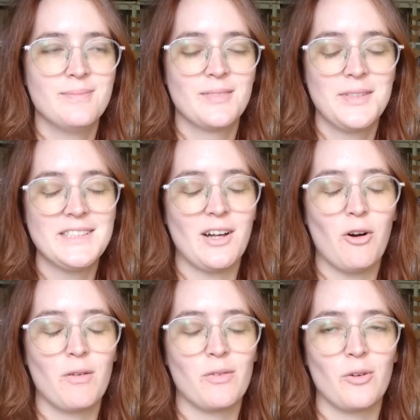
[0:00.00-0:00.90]
He's
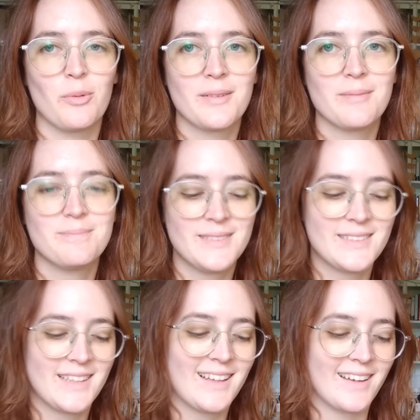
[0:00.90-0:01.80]
awful, but
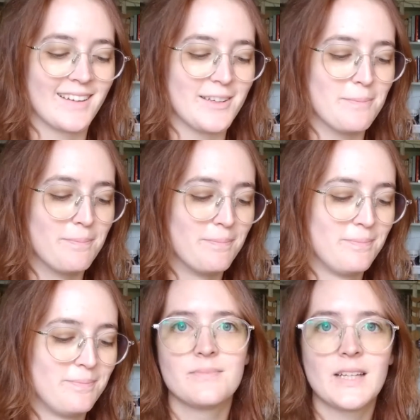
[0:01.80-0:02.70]
I like him.
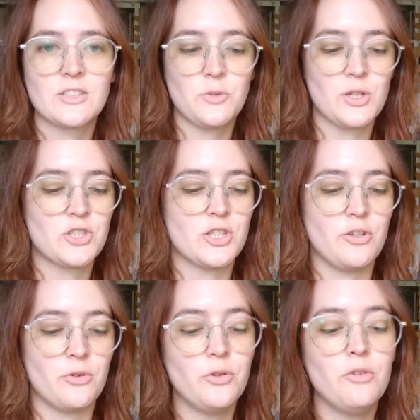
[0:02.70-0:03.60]
Next question:
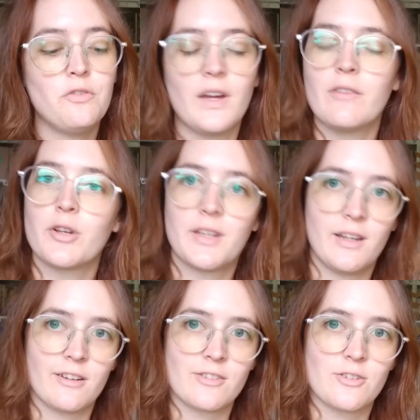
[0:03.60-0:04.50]
your new favorite
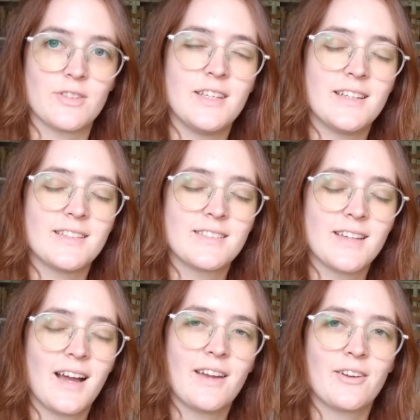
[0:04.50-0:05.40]
character. The
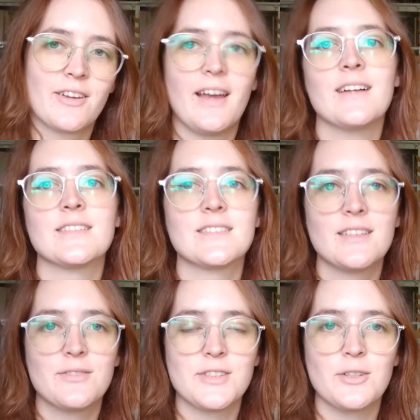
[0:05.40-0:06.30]
entire cast
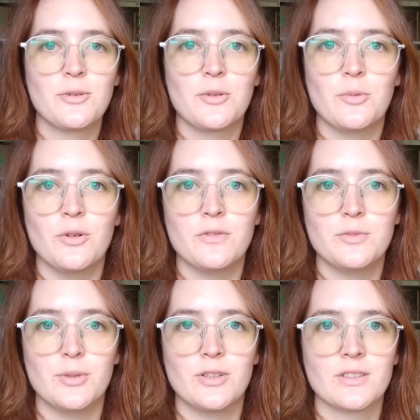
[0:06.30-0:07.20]
of the Gilded Wolves
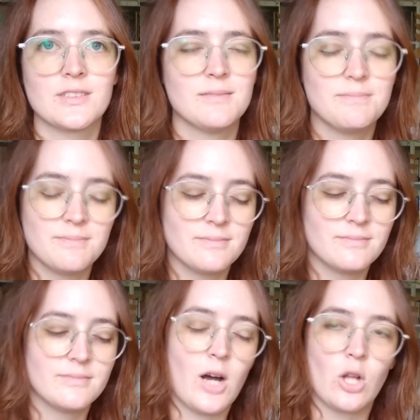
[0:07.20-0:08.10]
books,
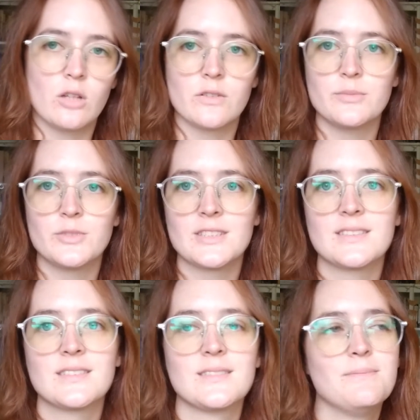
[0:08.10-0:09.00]
all of them. Just
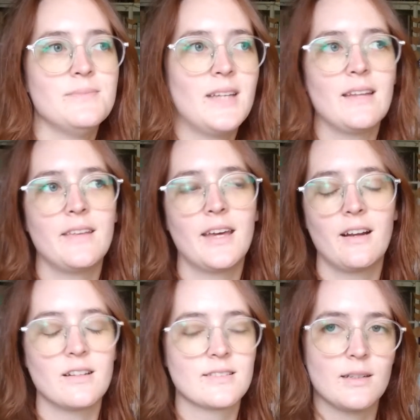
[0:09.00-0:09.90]
that that
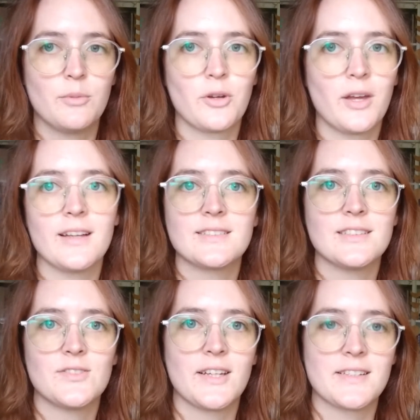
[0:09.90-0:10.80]
ensemble cast
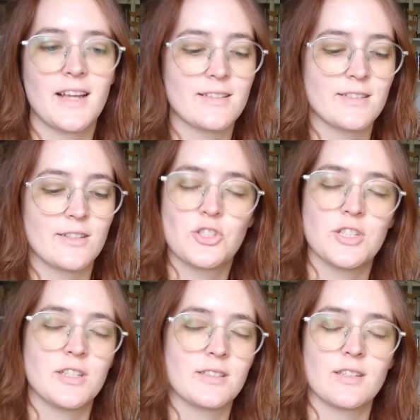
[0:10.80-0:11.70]
is fantastic. She
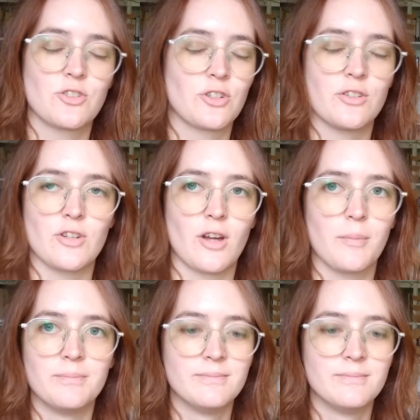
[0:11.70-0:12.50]
does such a good job.